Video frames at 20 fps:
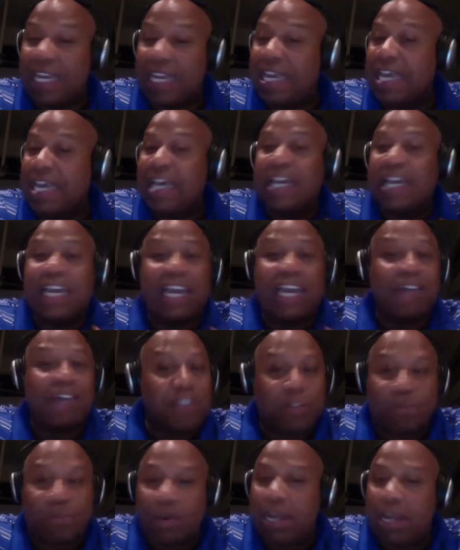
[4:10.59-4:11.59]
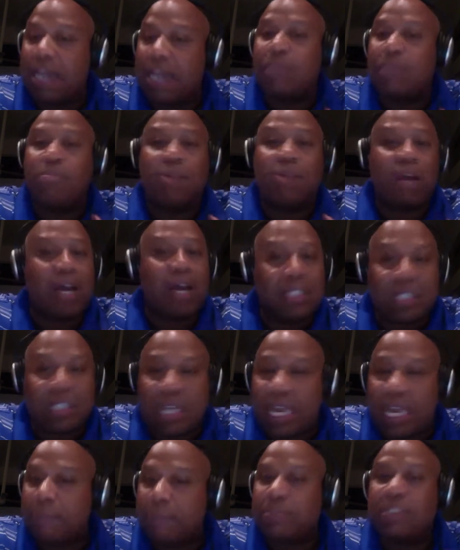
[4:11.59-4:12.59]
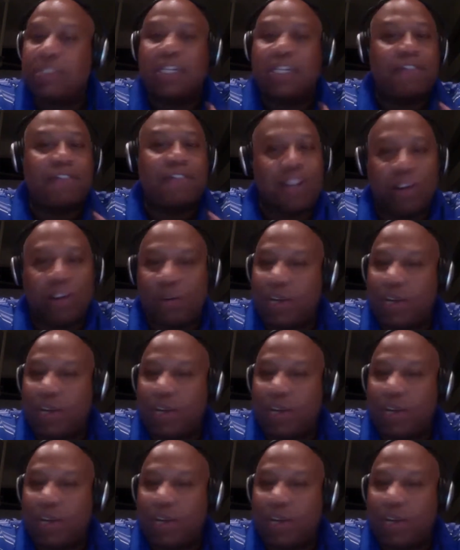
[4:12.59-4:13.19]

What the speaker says: Kevin Durant, LeBron James, Steph Curry,